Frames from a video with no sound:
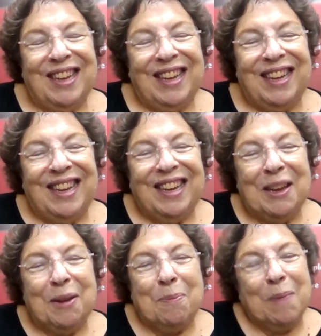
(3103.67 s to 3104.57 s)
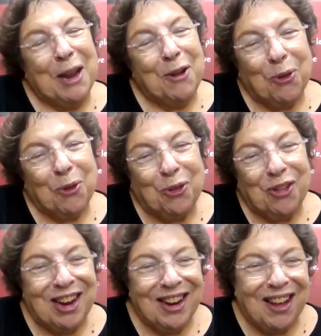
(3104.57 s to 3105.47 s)
Major
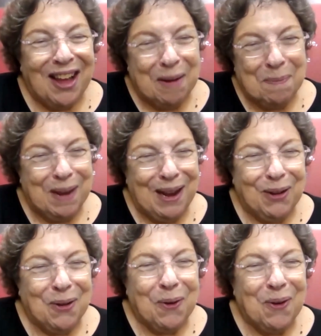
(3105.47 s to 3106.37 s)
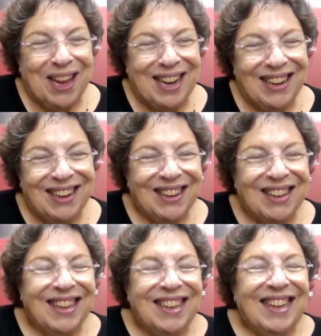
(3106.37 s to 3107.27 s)
General Bill Cohen.
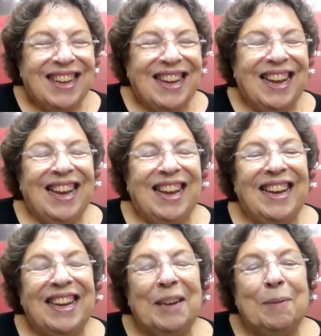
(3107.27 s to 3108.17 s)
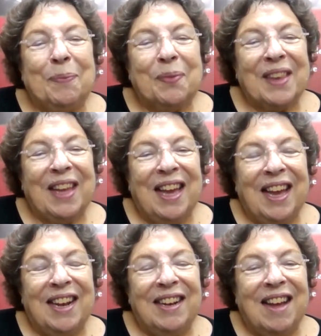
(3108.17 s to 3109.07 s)
And
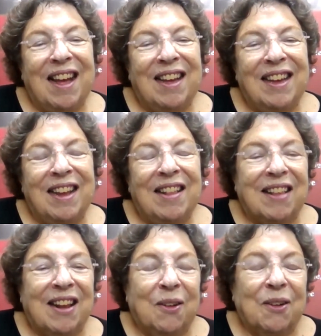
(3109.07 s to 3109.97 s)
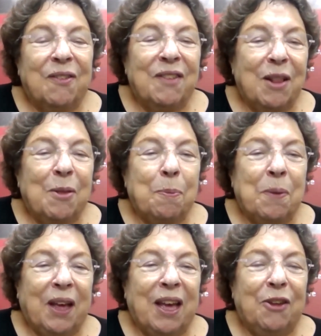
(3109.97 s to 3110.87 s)
it's a lot of
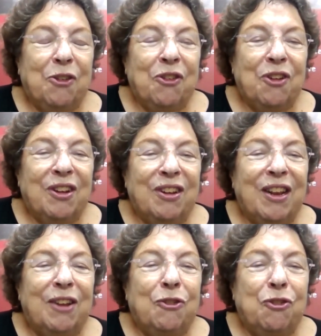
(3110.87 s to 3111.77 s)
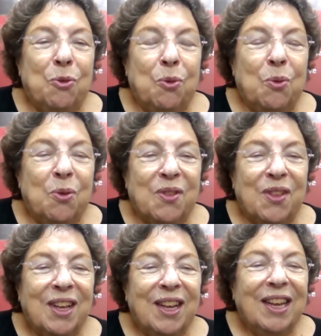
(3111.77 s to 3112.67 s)
inspiration that Jews